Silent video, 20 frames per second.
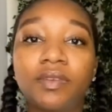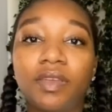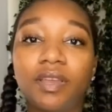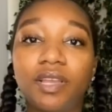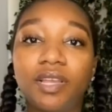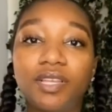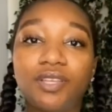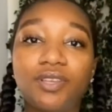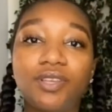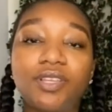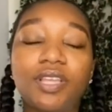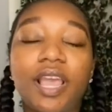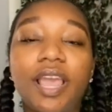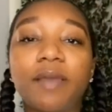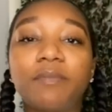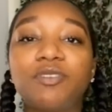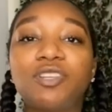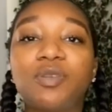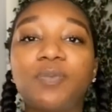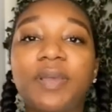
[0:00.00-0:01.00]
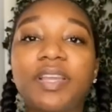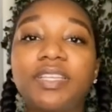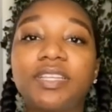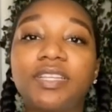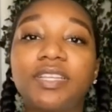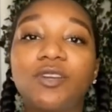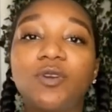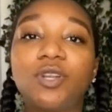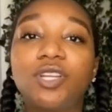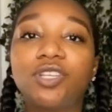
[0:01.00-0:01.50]
So today I'm just
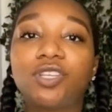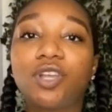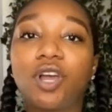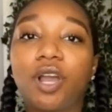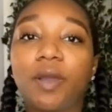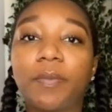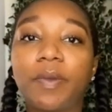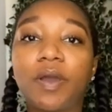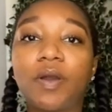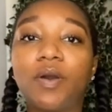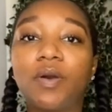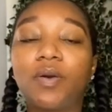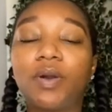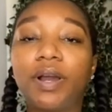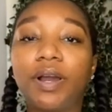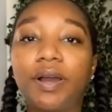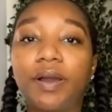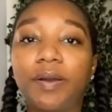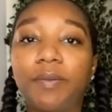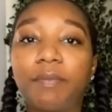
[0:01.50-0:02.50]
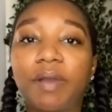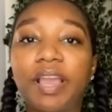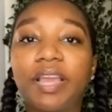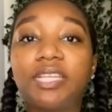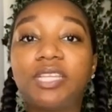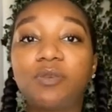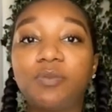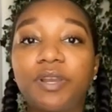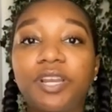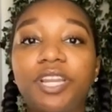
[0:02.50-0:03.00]
basically going to talk about my
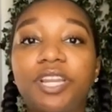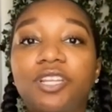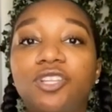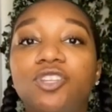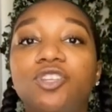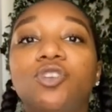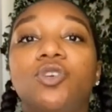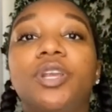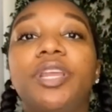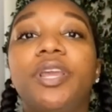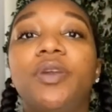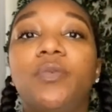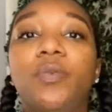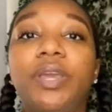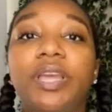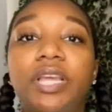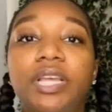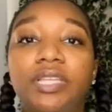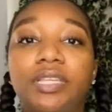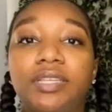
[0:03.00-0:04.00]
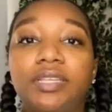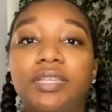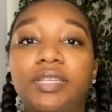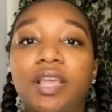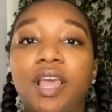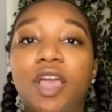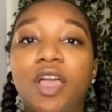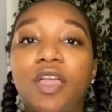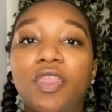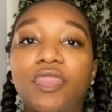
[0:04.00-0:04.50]
experience during weeks
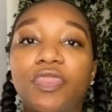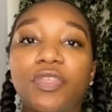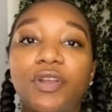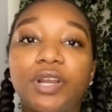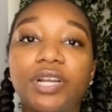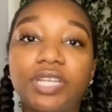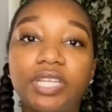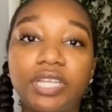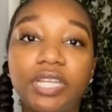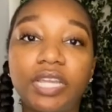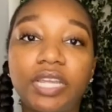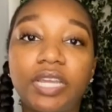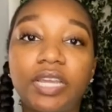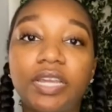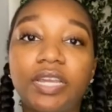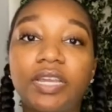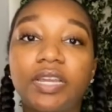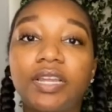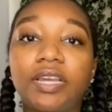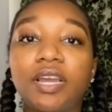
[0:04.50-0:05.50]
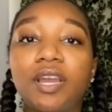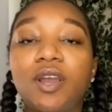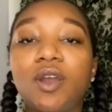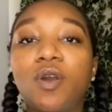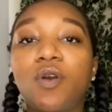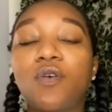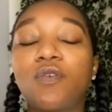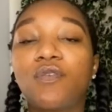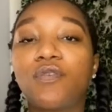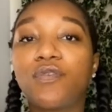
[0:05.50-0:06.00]
13,
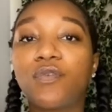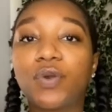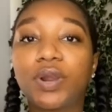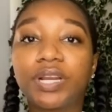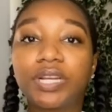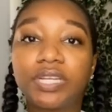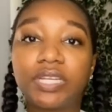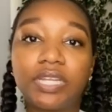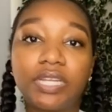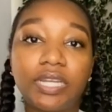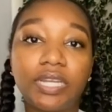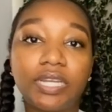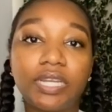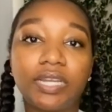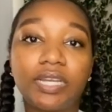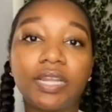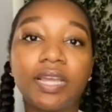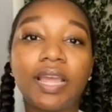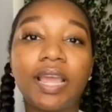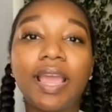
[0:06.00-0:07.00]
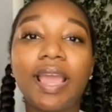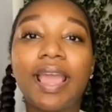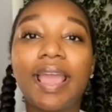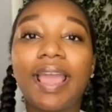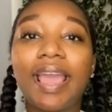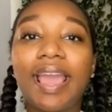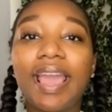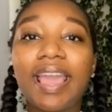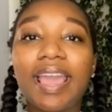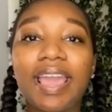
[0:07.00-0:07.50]
14,
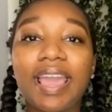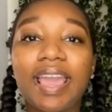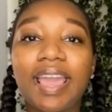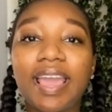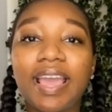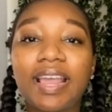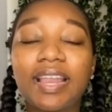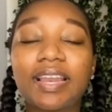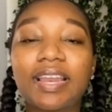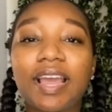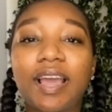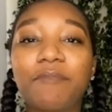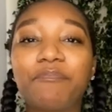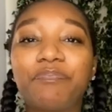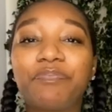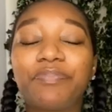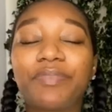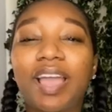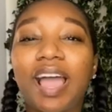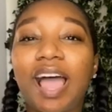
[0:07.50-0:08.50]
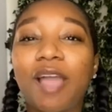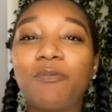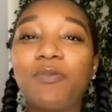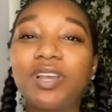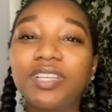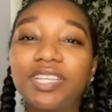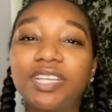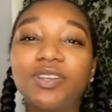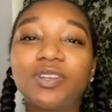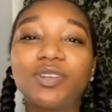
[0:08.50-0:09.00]
and I
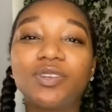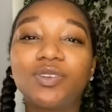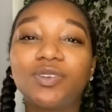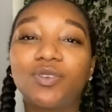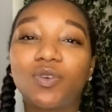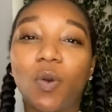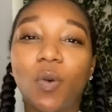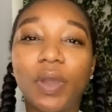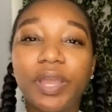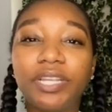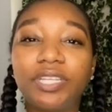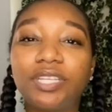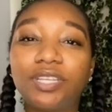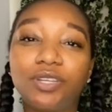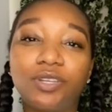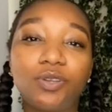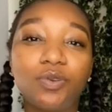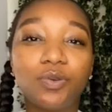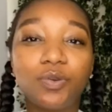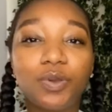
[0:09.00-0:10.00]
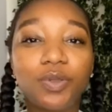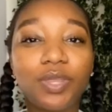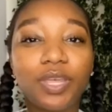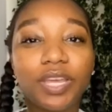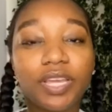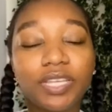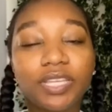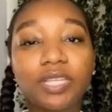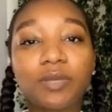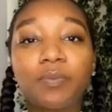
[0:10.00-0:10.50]
wasn't going to do
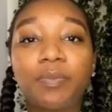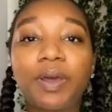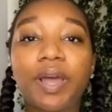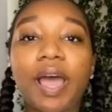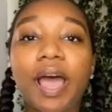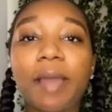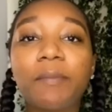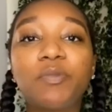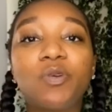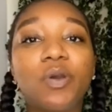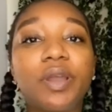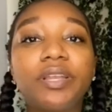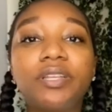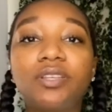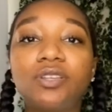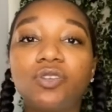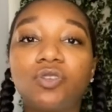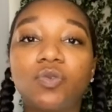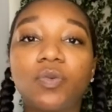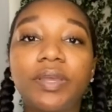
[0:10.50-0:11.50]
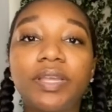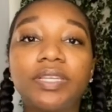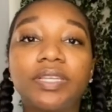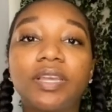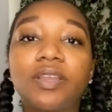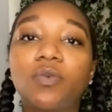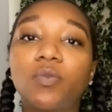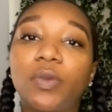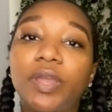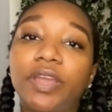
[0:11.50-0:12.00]
this, but I'm going to squeeze
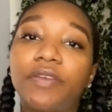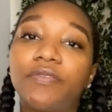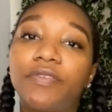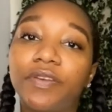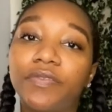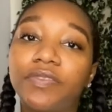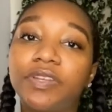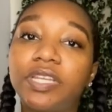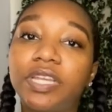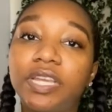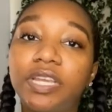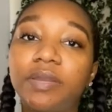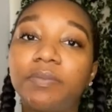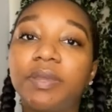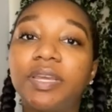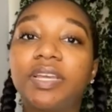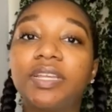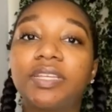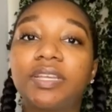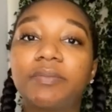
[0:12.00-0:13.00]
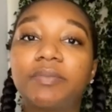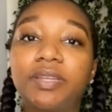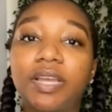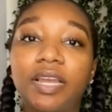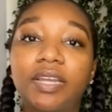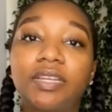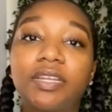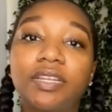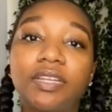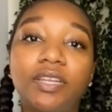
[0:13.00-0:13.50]
in week 15 because I'm
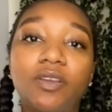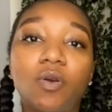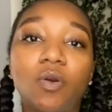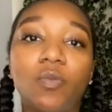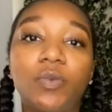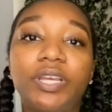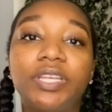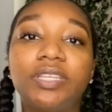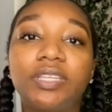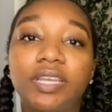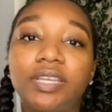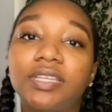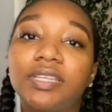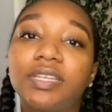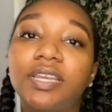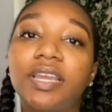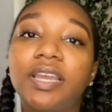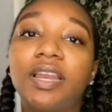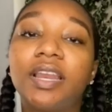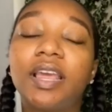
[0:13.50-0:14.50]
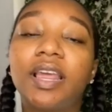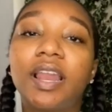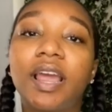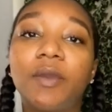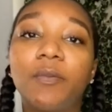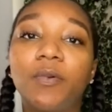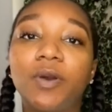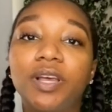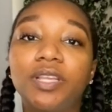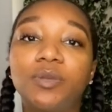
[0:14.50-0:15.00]
technically on week 16 and I
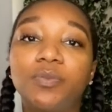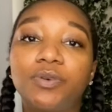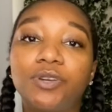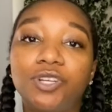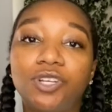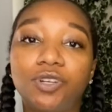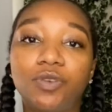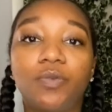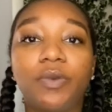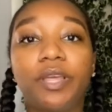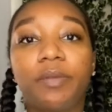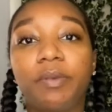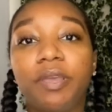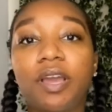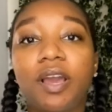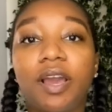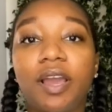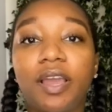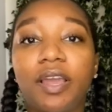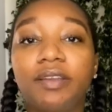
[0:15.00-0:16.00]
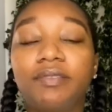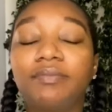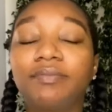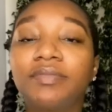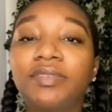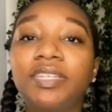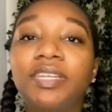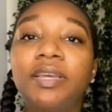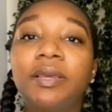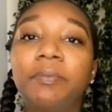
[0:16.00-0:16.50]
was pushed a week behind
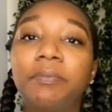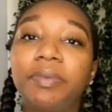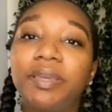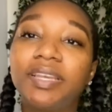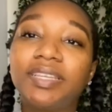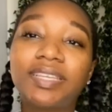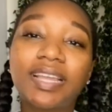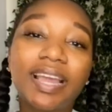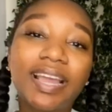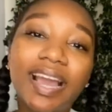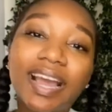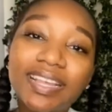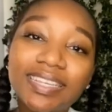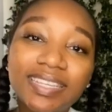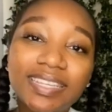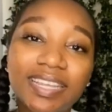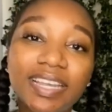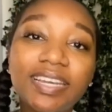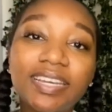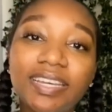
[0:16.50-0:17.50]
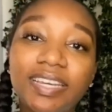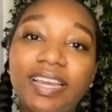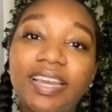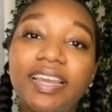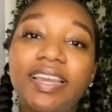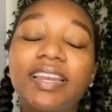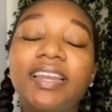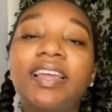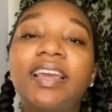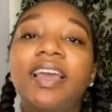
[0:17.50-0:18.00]
because I got sick
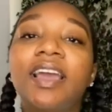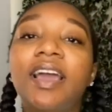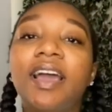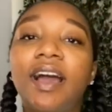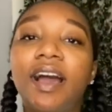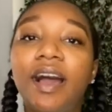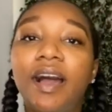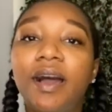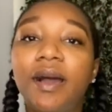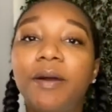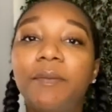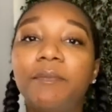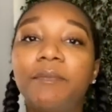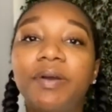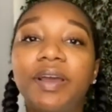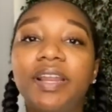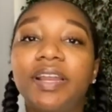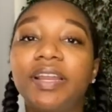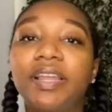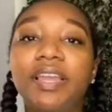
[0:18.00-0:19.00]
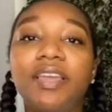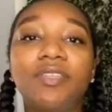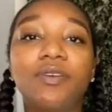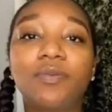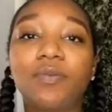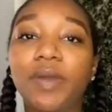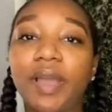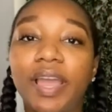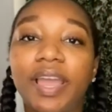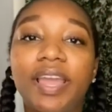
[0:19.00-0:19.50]
again. But either
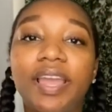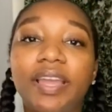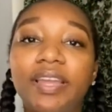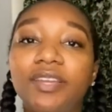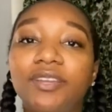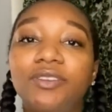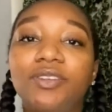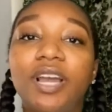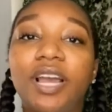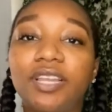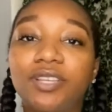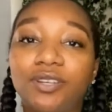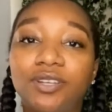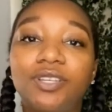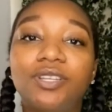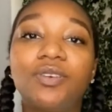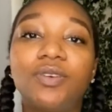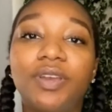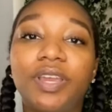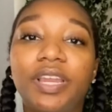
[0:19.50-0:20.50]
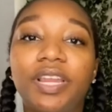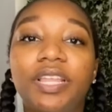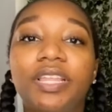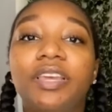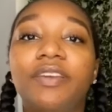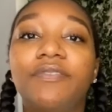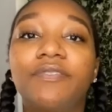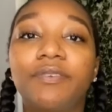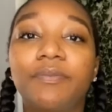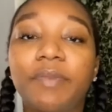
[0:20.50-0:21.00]
way, you guys are still getting the
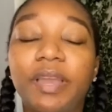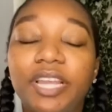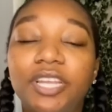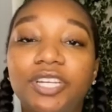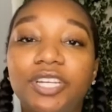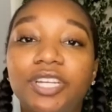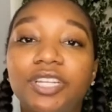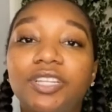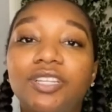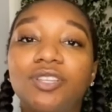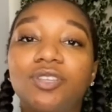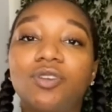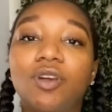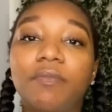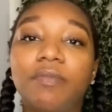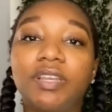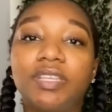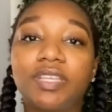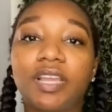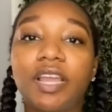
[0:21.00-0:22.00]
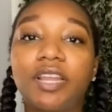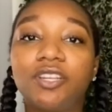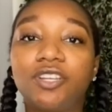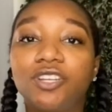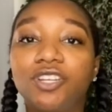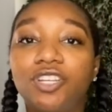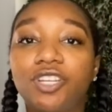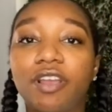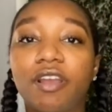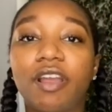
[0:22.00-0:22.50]
information, so I'm excited
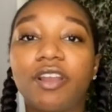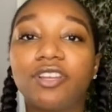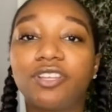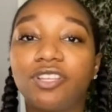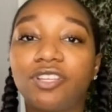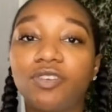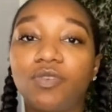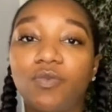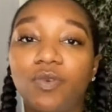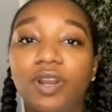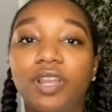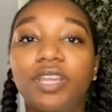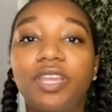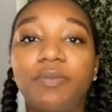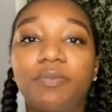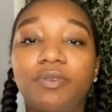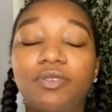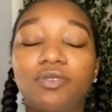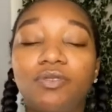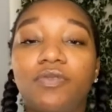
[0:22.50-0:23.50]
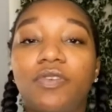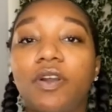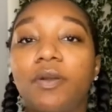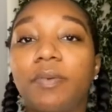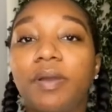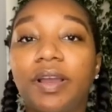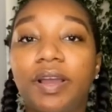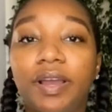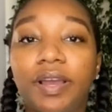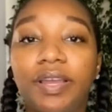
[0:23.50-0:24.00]
to share. I just didn't want to keep you too far
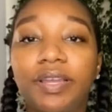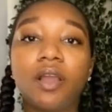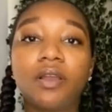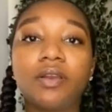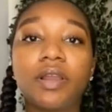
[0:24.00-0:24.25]
behind.